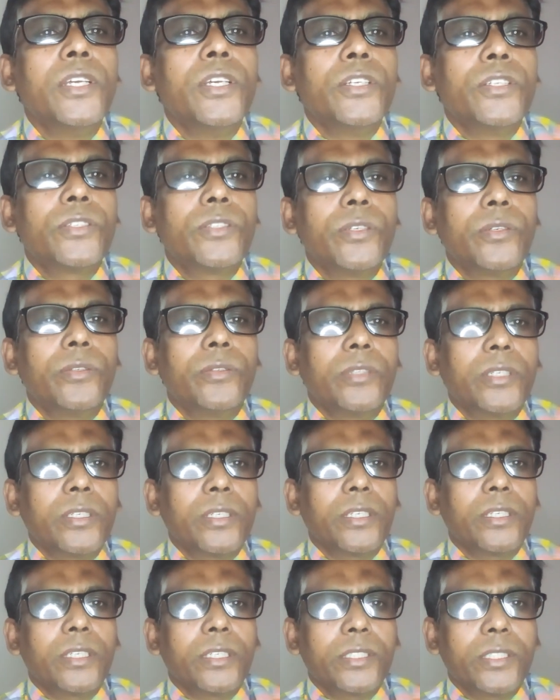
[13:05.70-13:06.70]
So
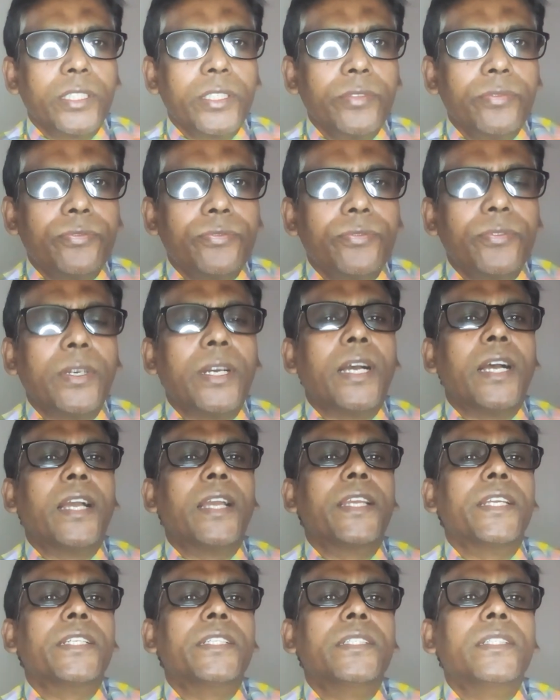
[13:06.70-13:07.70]
if
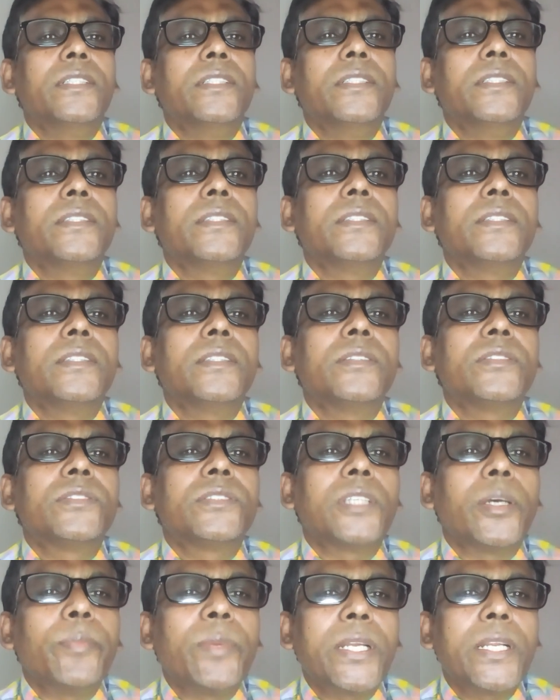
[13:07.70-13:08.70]
I
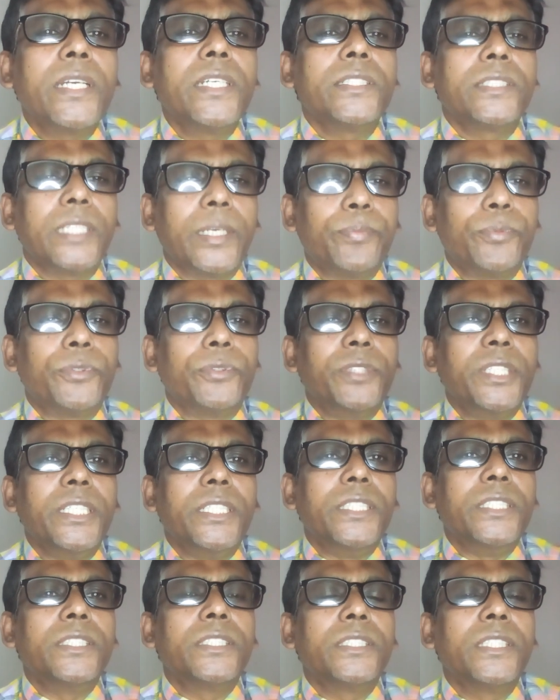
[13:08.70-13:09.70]
summarize up to
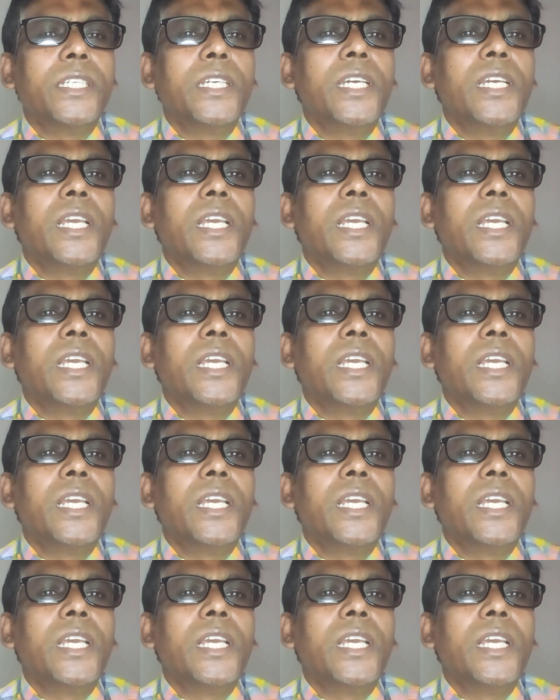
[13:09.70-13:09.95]
this,